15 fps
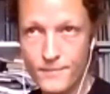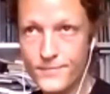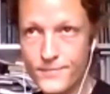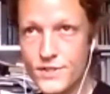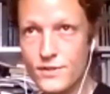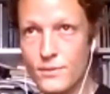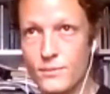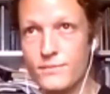
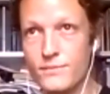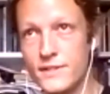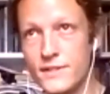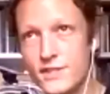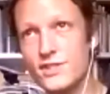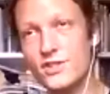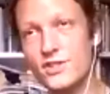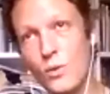So this
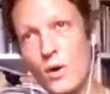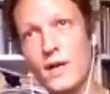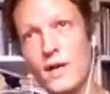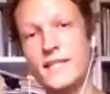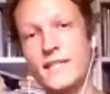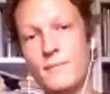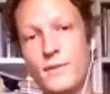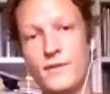is just one
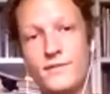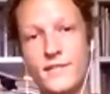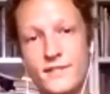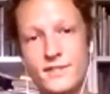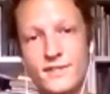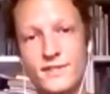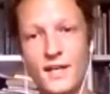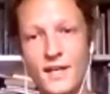example of this